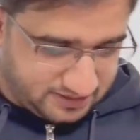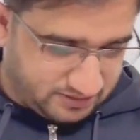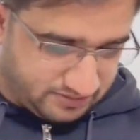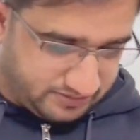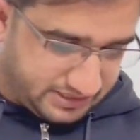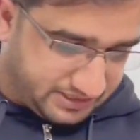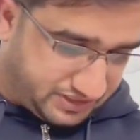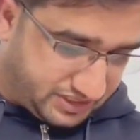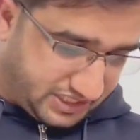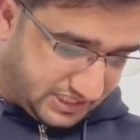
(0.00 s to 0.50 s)
you
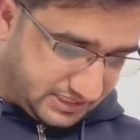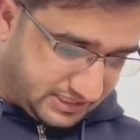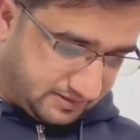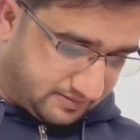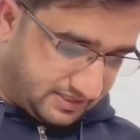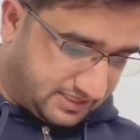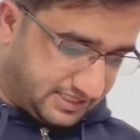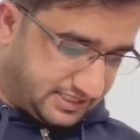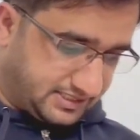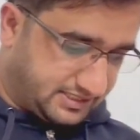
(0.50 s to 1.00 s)
can check them
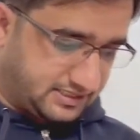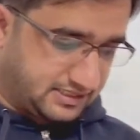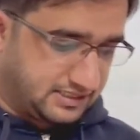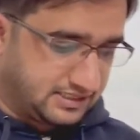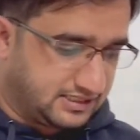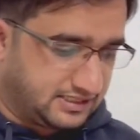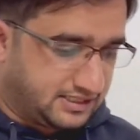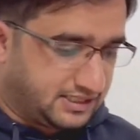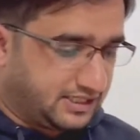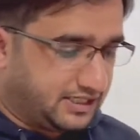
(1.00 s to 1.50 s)
later.
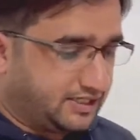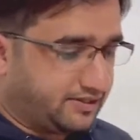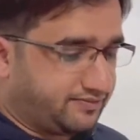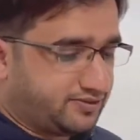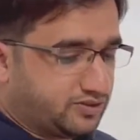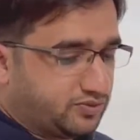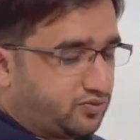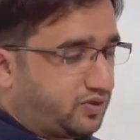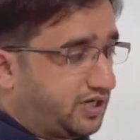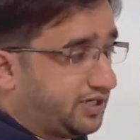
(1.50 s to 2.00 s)
If you
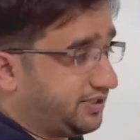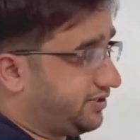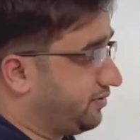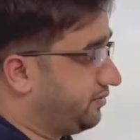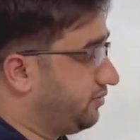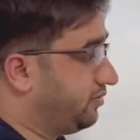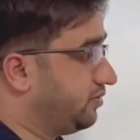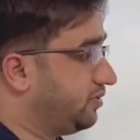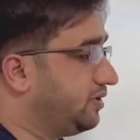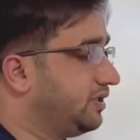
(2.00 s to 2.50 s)
want
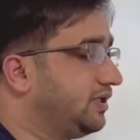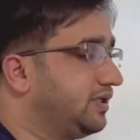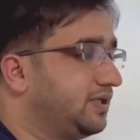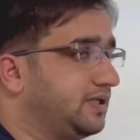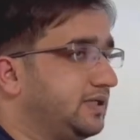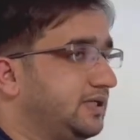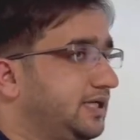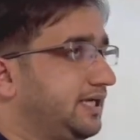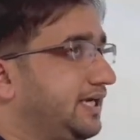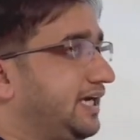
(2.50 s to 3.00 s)
to
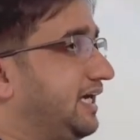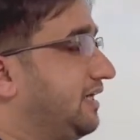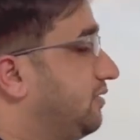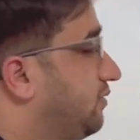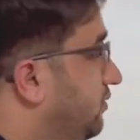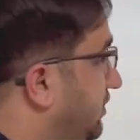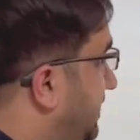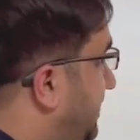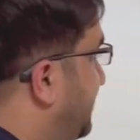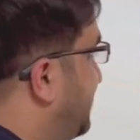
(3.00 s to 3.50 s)

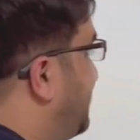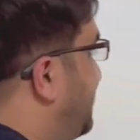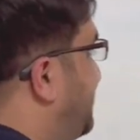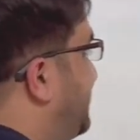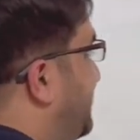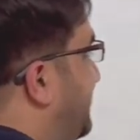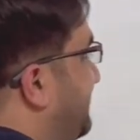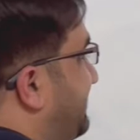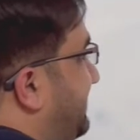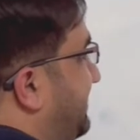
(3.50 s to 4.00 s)
calculate the
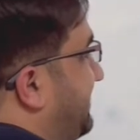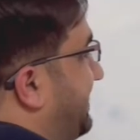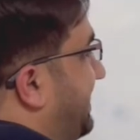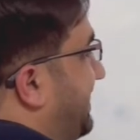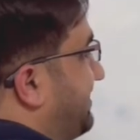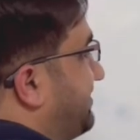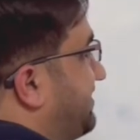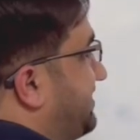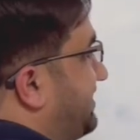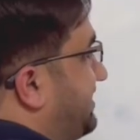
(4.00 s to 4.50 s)
change in
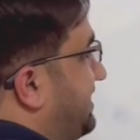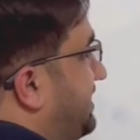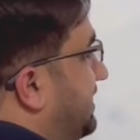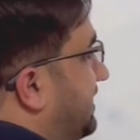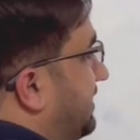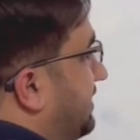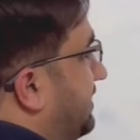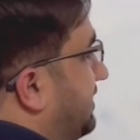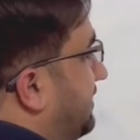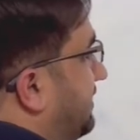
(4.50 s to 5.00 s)
density,
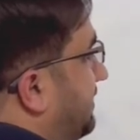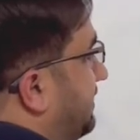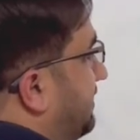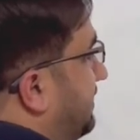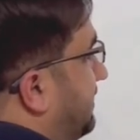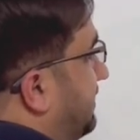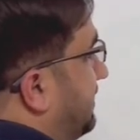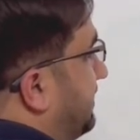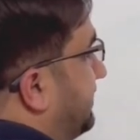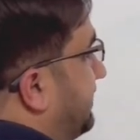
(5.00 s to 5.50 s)

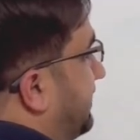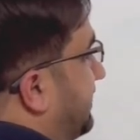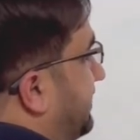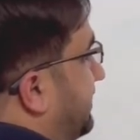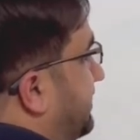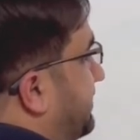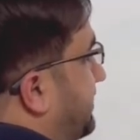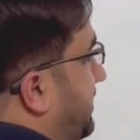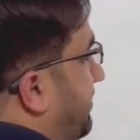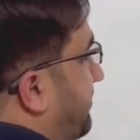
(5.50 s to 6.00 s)
then the
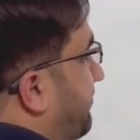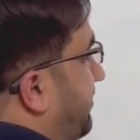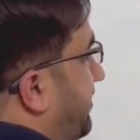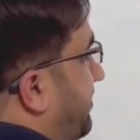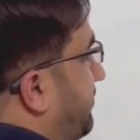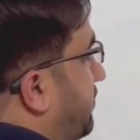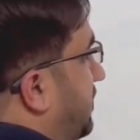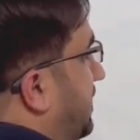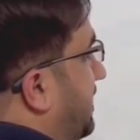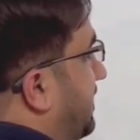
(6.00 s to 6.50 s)
same
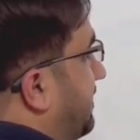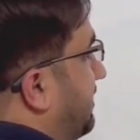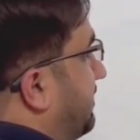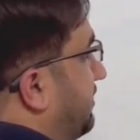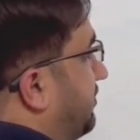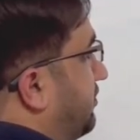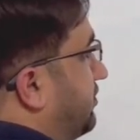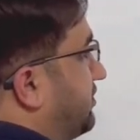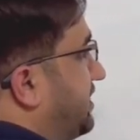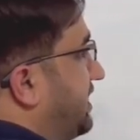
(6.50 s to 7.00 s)
formula
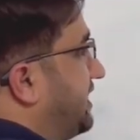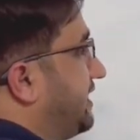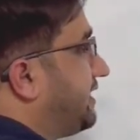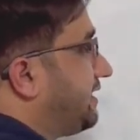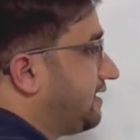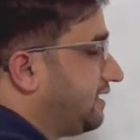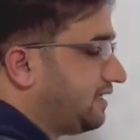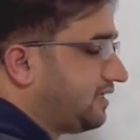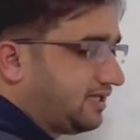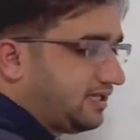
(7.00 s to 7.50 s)
goes here.
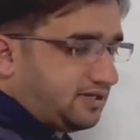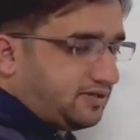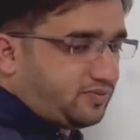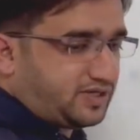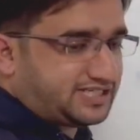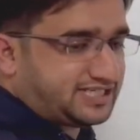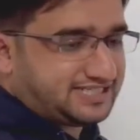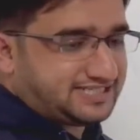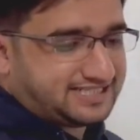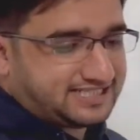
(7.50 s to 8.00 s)

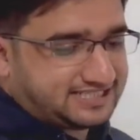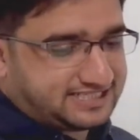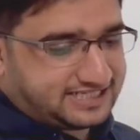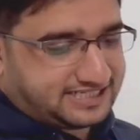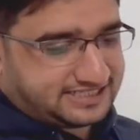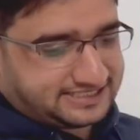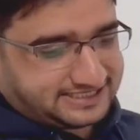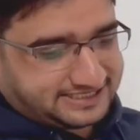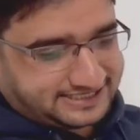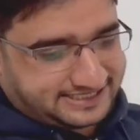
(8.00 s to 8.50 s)
What is the
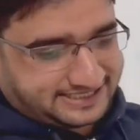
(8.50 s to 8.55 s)
change in